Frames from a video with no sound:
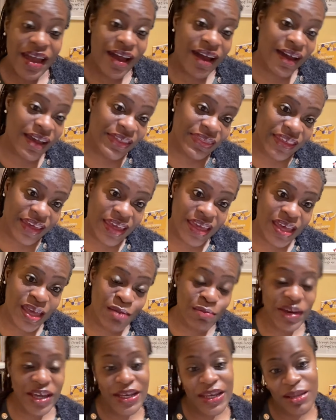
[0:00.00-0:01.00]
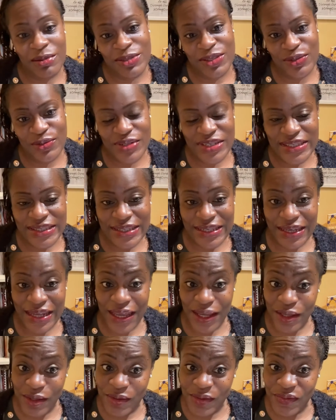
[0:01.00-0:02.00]
Hi there, my name is Joycelyn
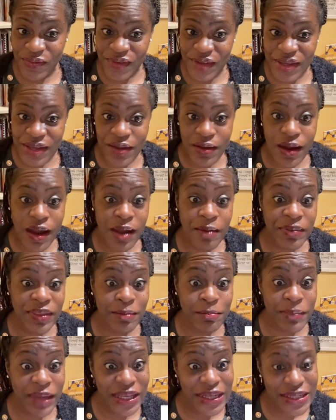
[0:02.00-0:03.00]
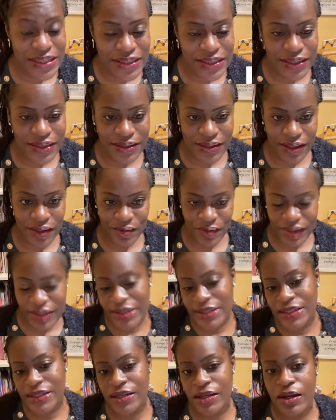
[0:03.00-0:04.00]
Akufo. I'm the Managing
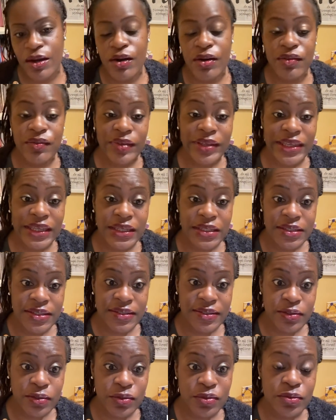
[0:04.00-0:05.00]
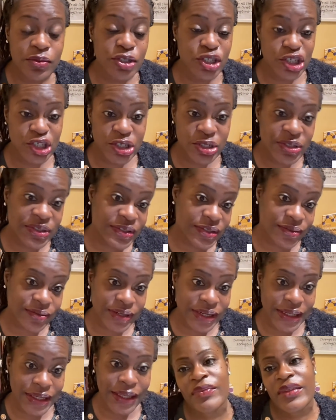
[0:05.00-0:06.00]
Director of Geek School
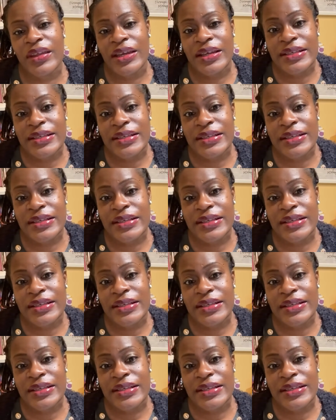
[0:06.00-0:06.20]
Tutoring.